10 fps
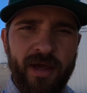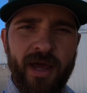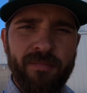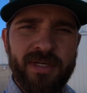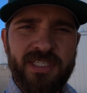I
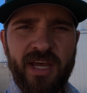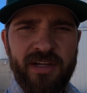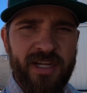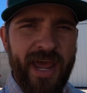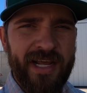had my
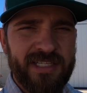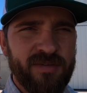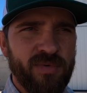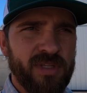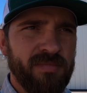son
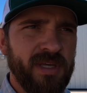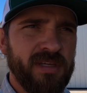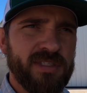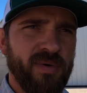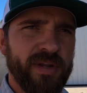Daxon with me.
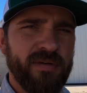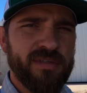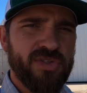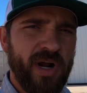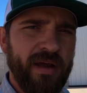He's the one that
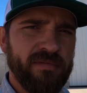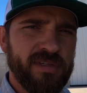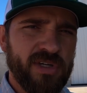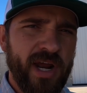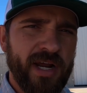was driving
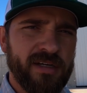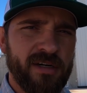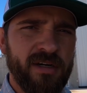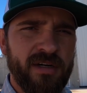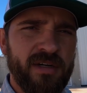the
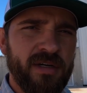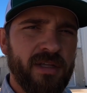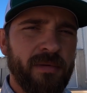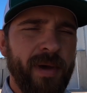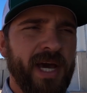tractor
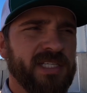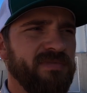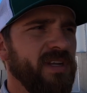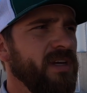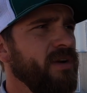in the past
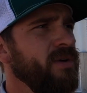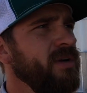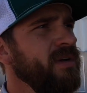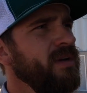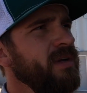video.
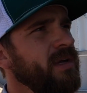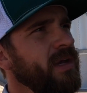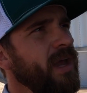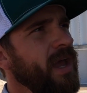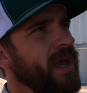
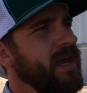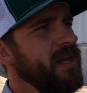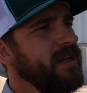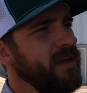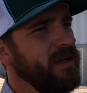
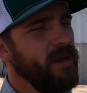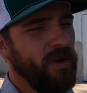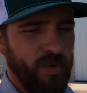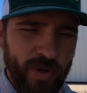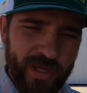And
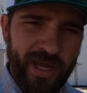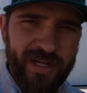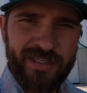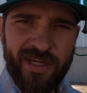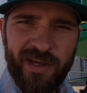we
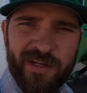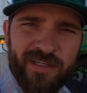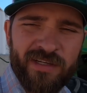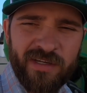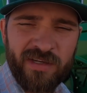got to
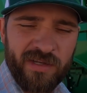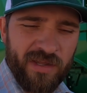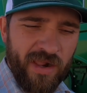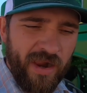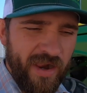cutting
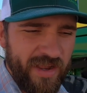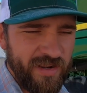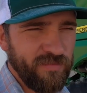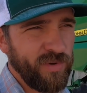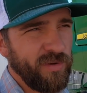
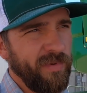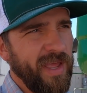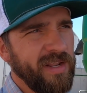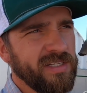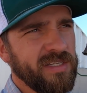and we
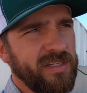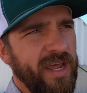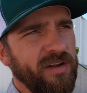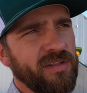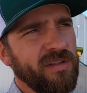made it
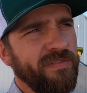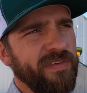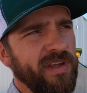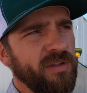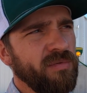down to the
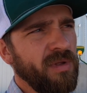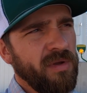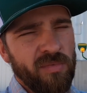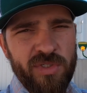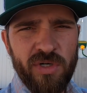field.
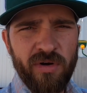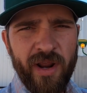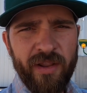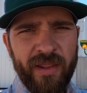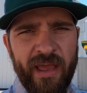We turned
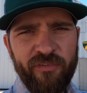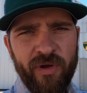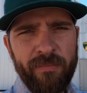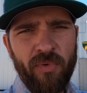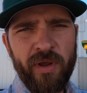around the
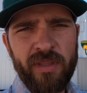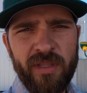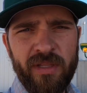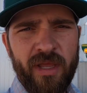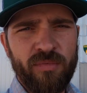halfway
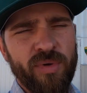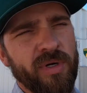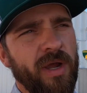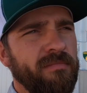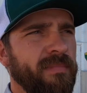point and we were
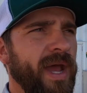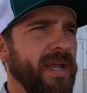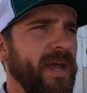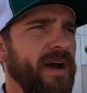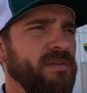cutting
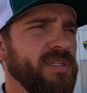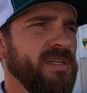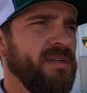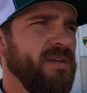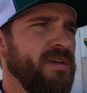back
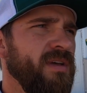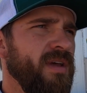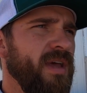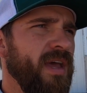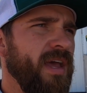out
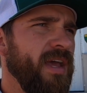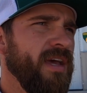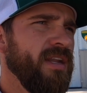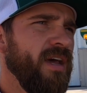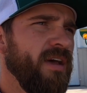
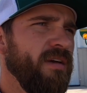and